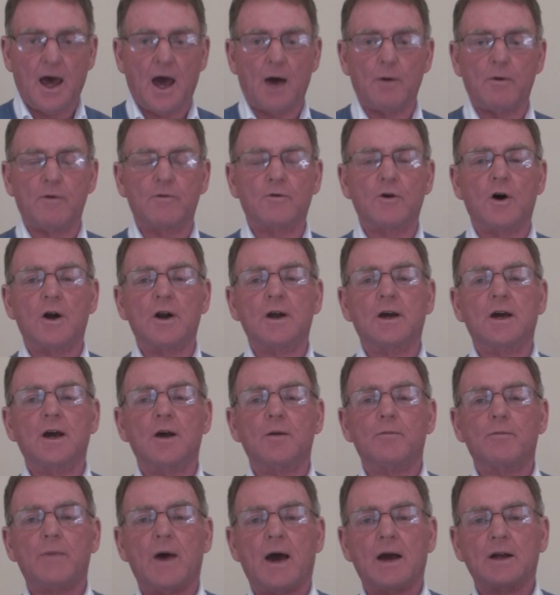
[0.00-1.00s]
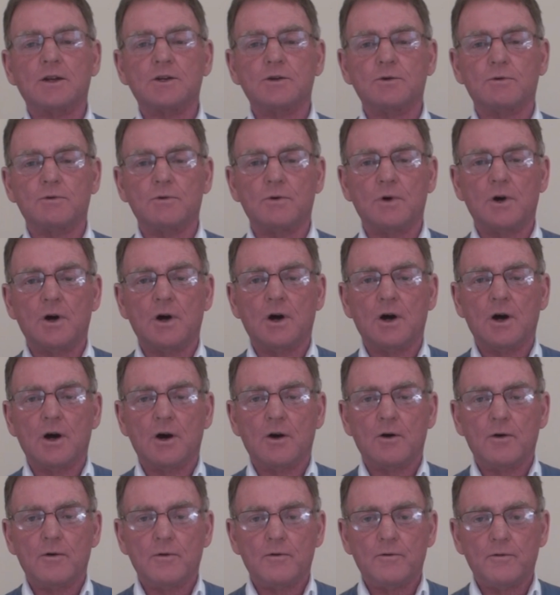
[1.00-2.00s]
And we've got to get back to
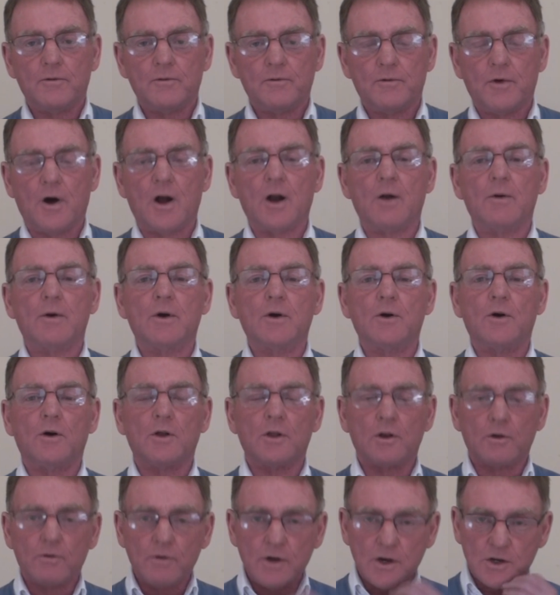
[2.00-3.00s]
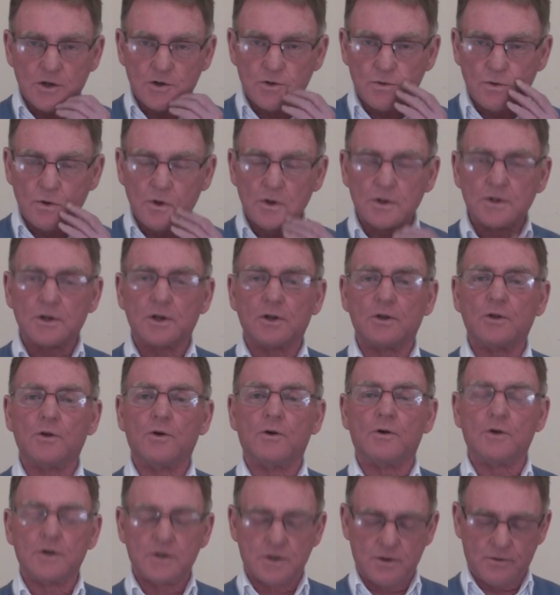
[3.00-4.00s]
following all the rituals and
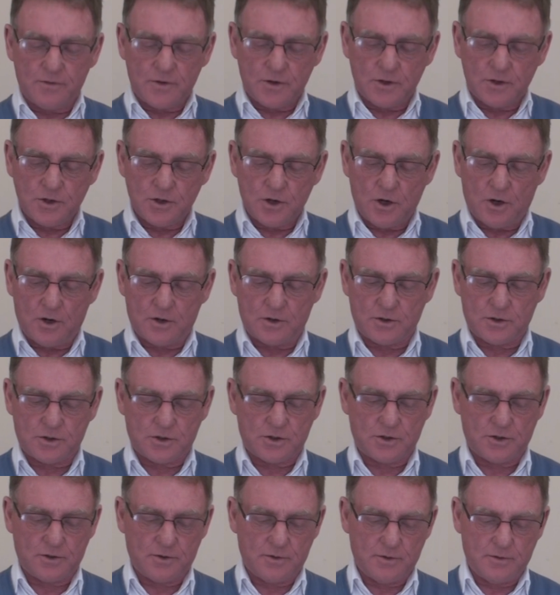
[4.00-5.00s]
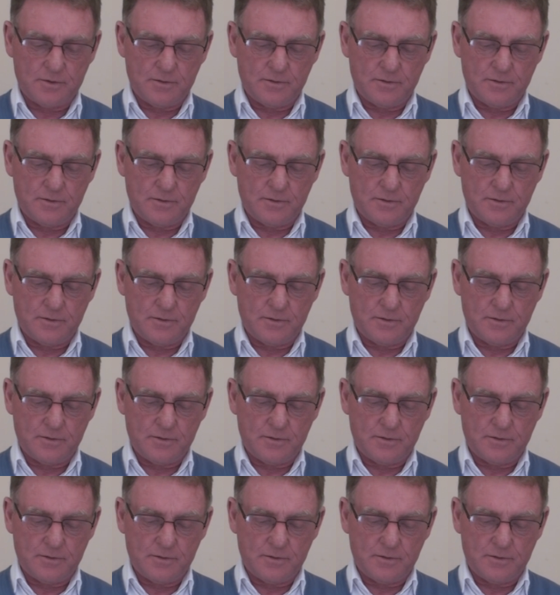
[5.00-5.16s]
laws of the church.